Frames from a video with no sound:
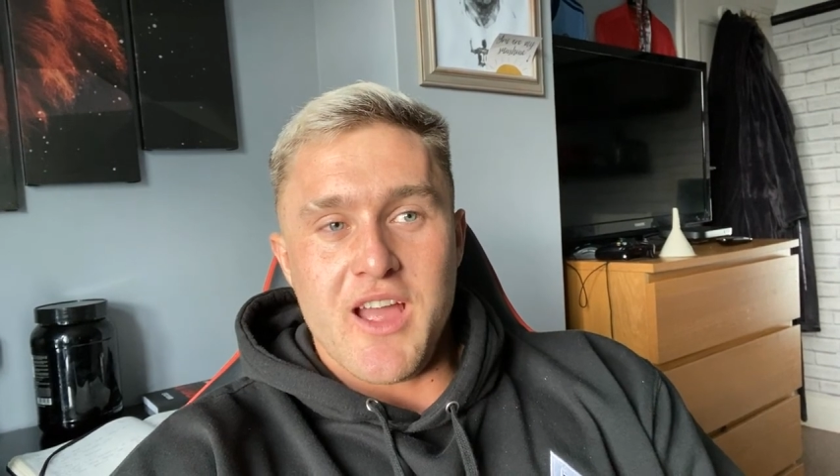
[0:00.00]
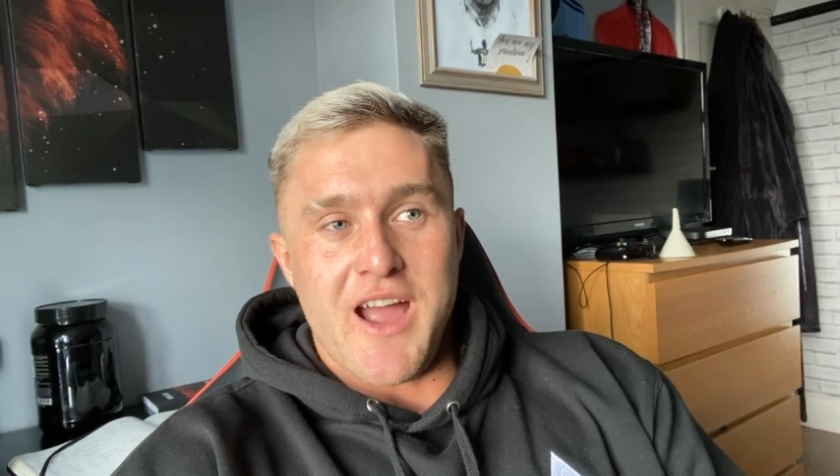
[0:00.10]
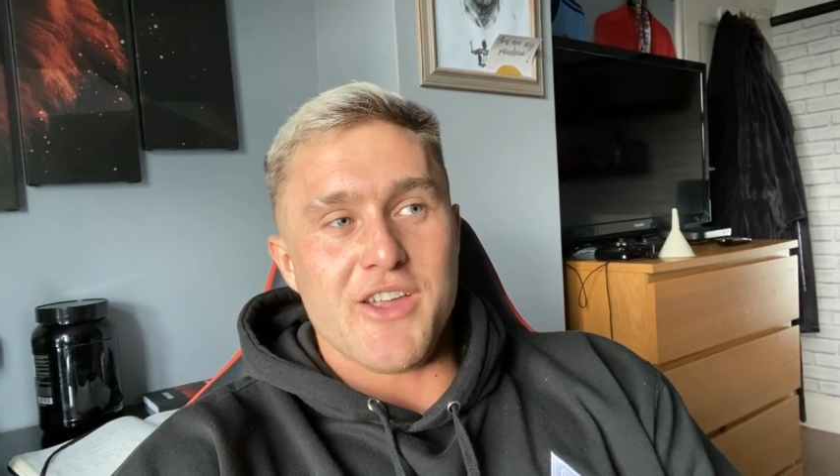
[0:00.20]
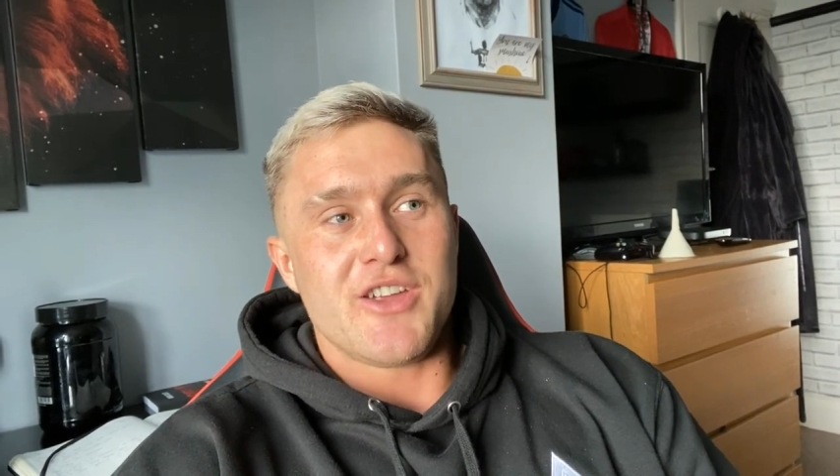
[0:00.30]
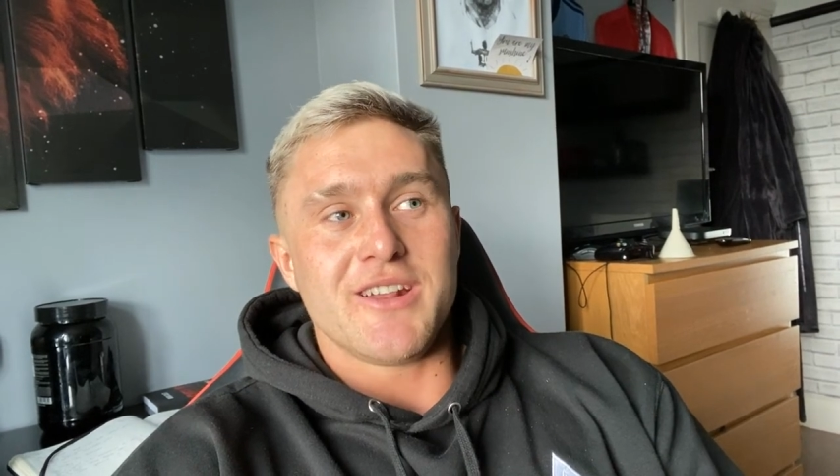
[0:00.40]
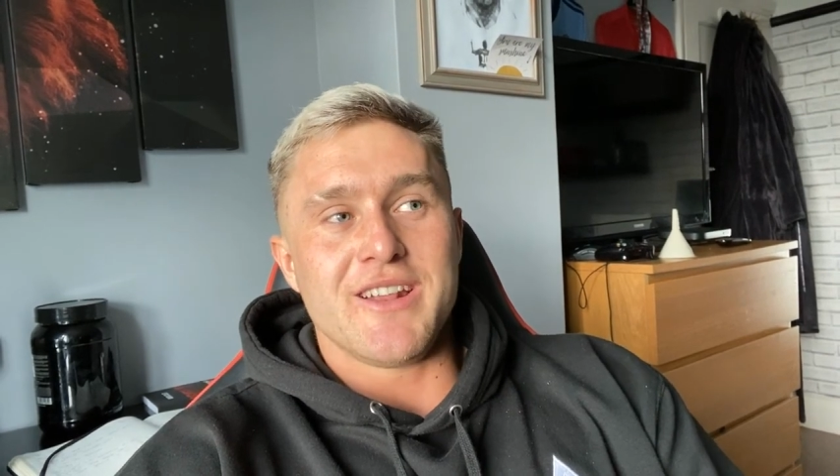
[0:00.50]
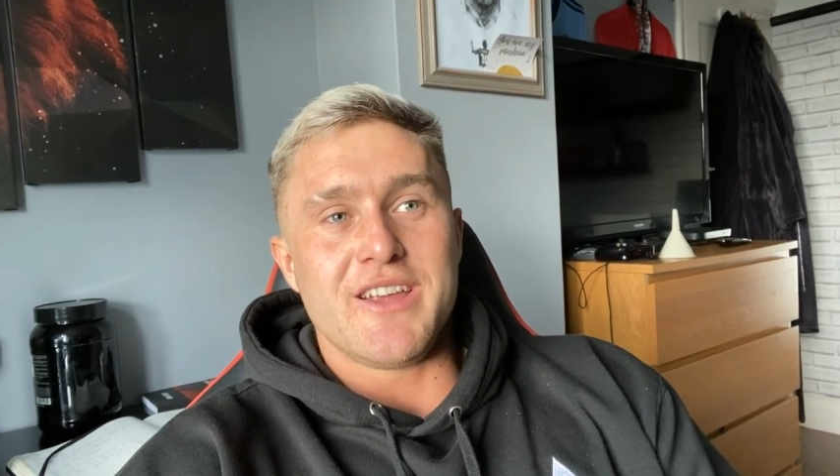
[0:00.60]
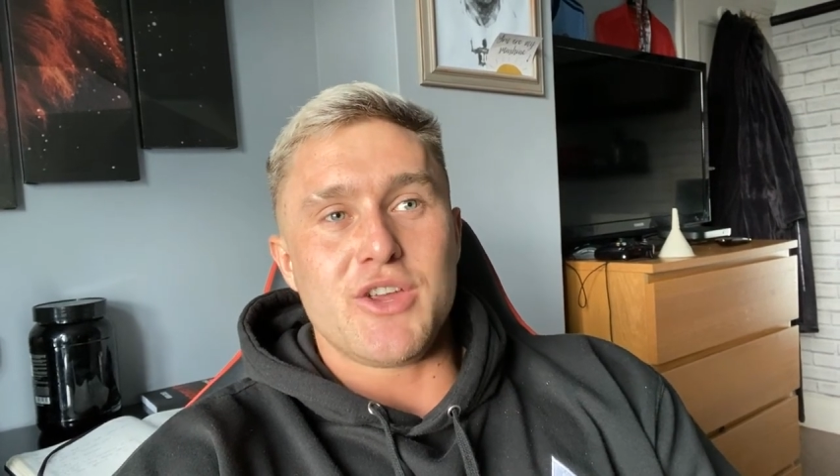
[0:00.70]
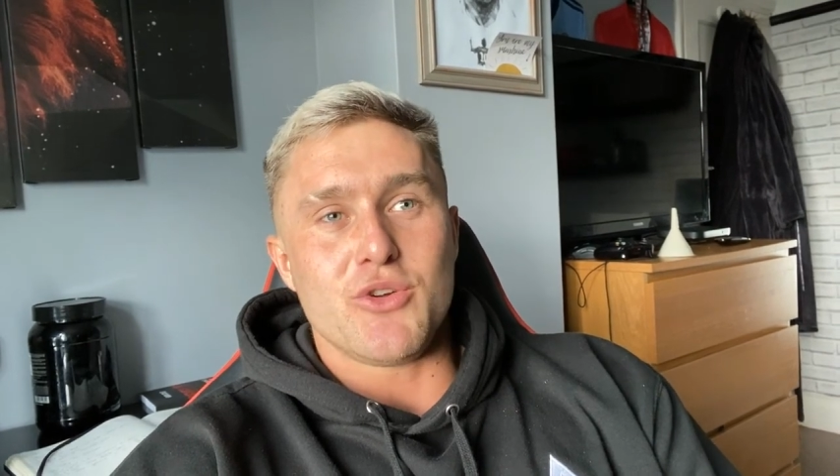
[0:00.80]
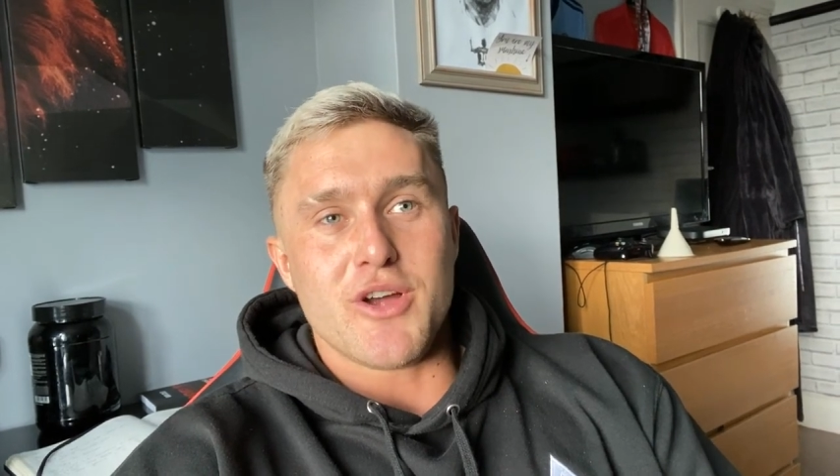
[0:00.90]
how you can
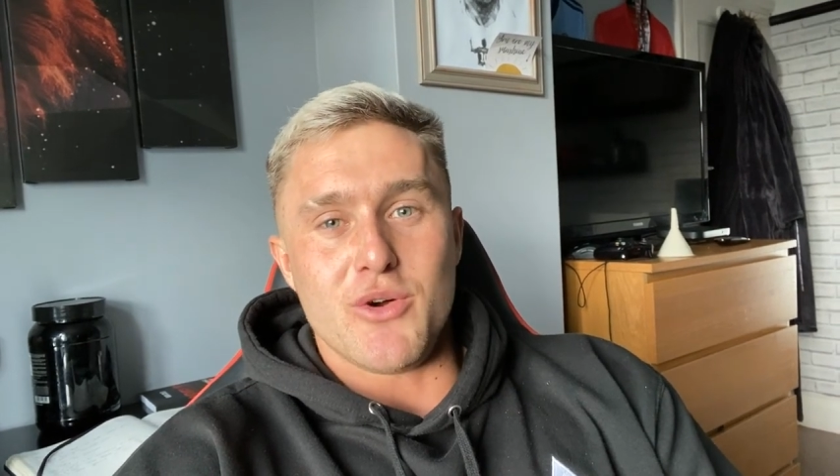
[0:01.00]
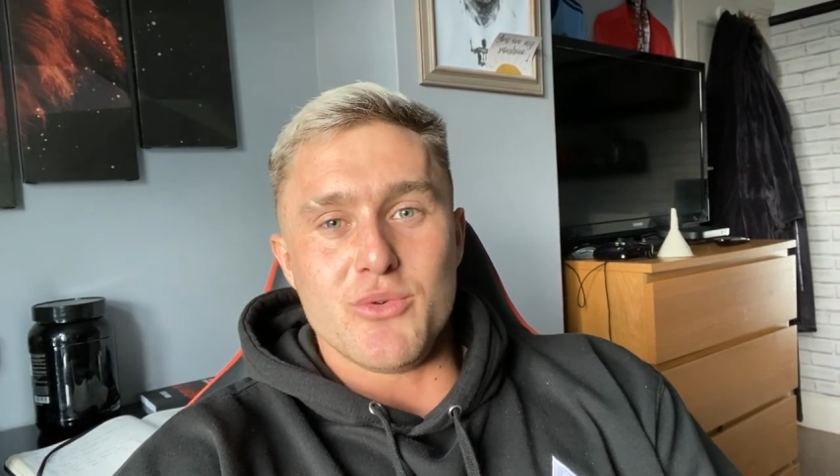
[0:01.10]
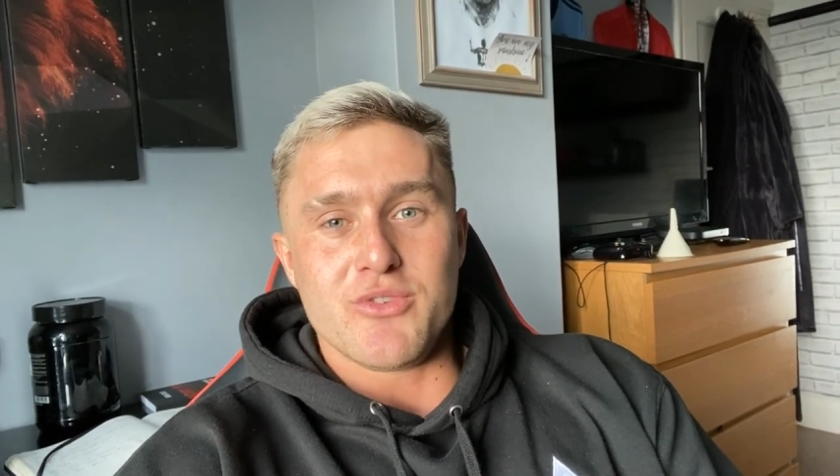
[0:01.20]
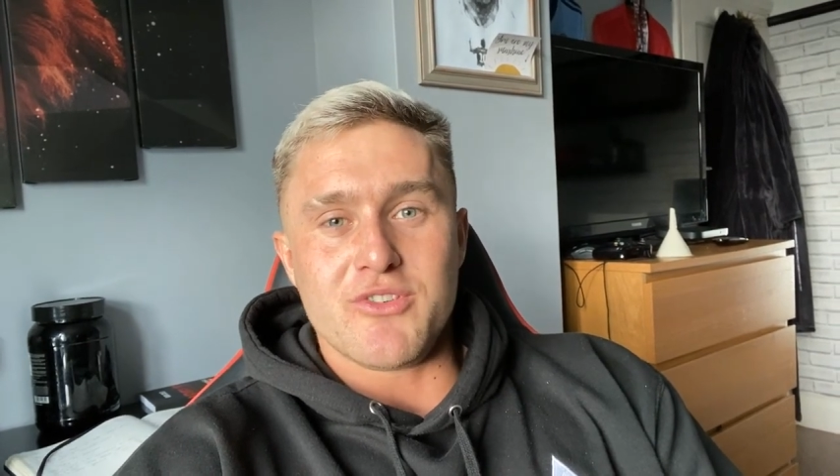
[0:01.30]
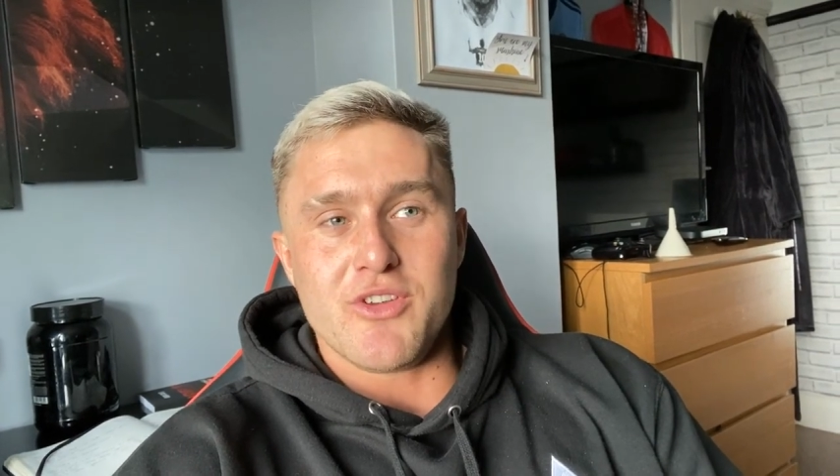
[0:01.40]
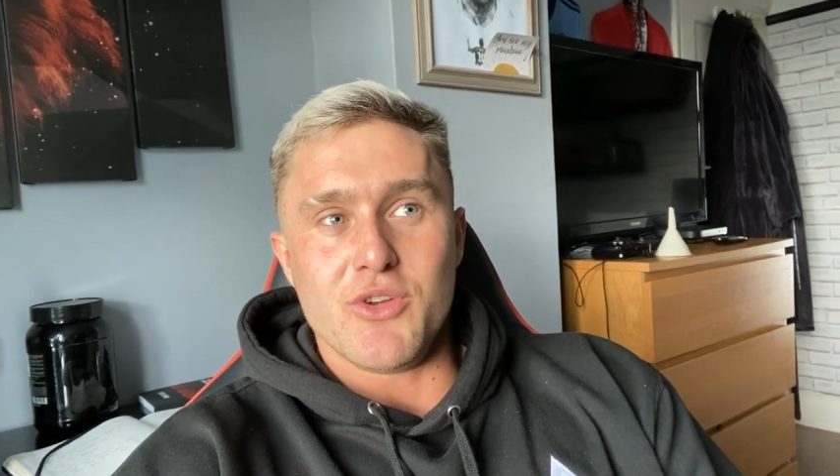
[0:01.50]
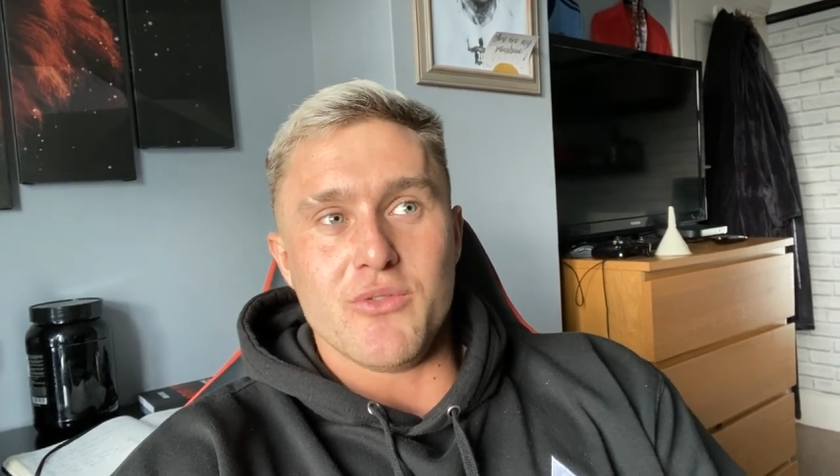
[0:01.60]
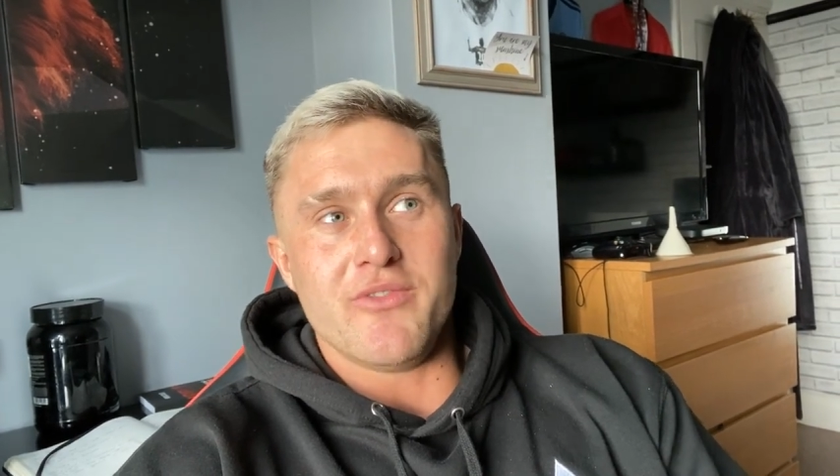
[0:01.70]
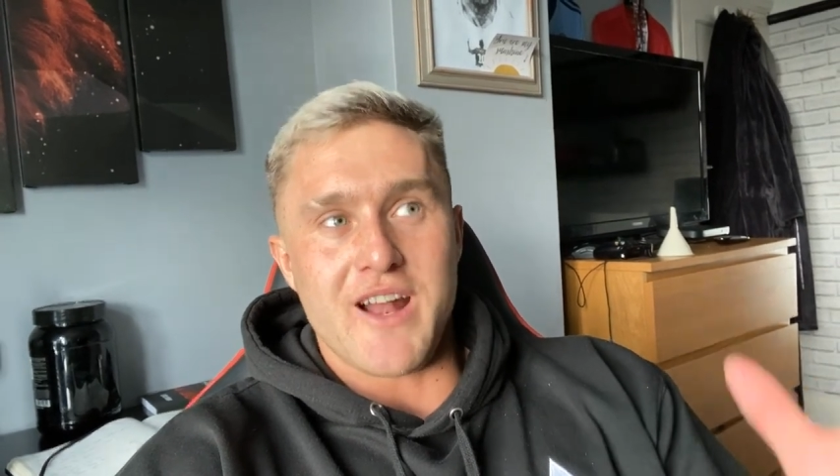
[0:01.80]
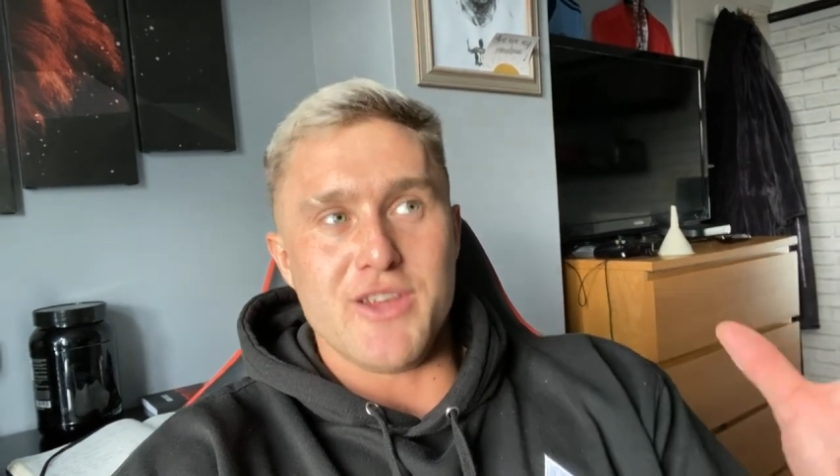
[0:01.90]
link your goals to
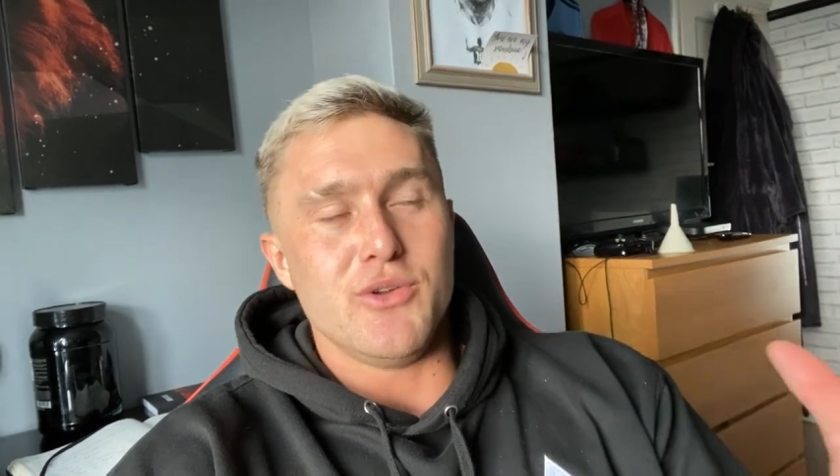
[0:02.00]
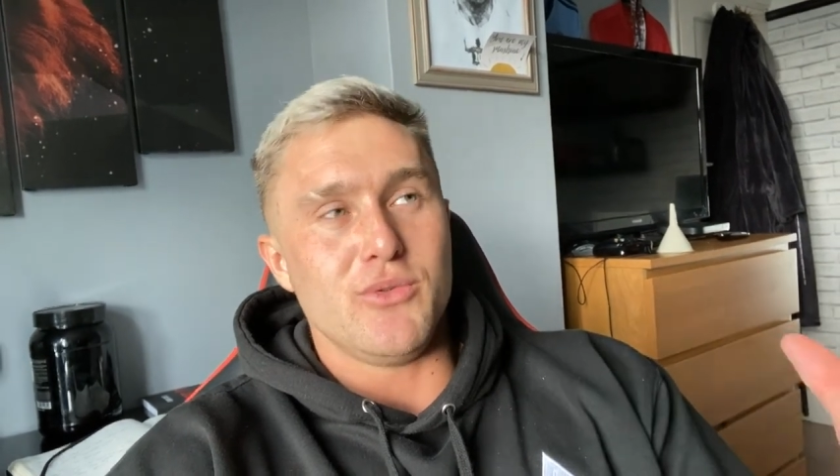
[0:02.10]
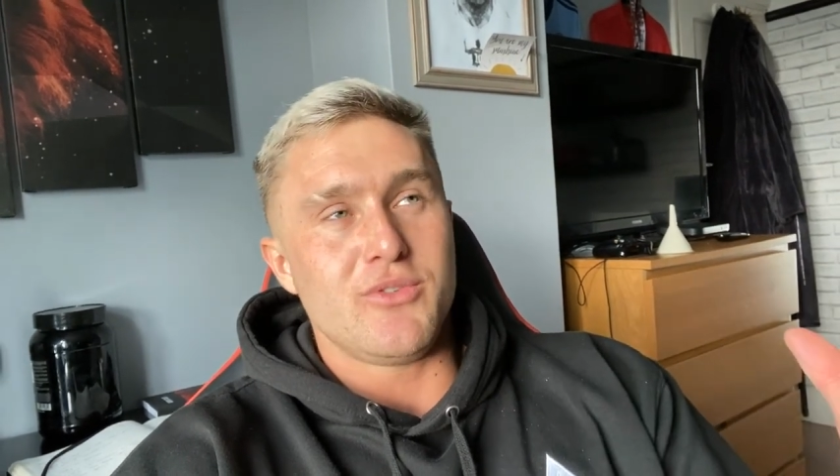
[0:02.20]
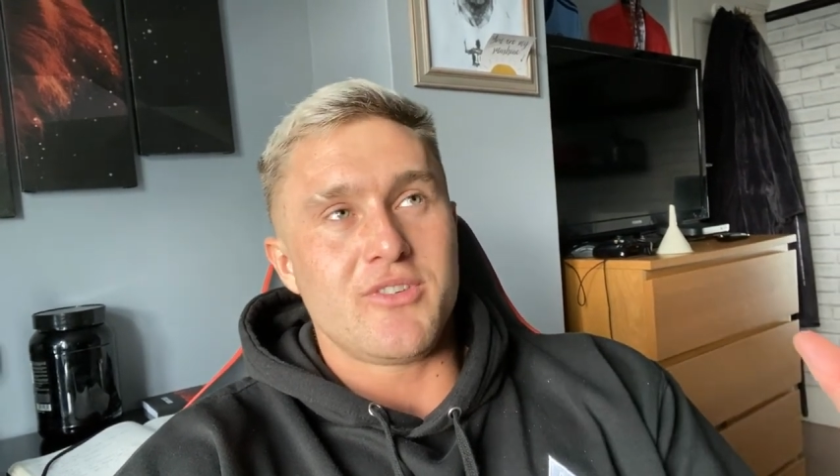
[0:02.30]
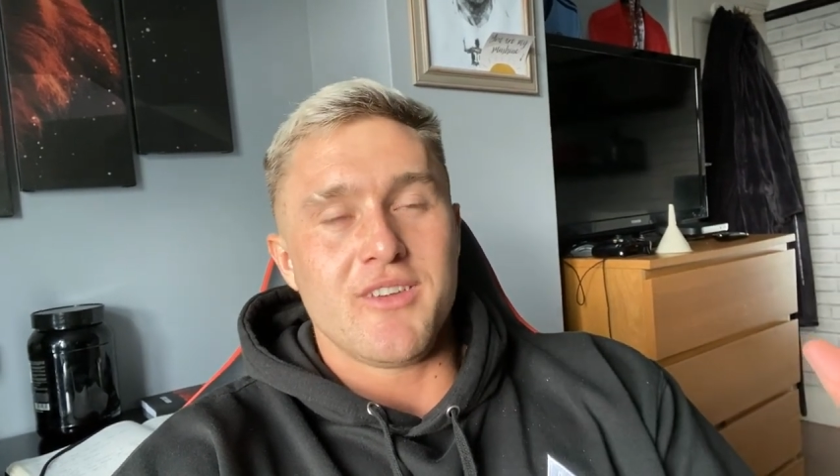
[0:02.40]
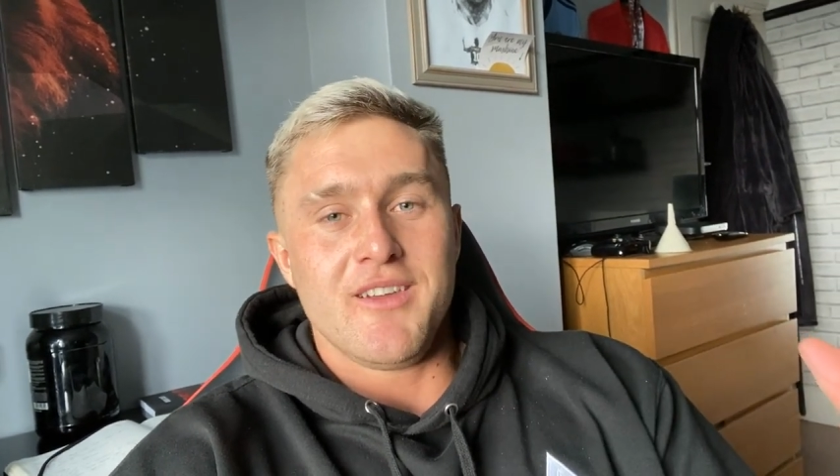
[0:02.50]
your values.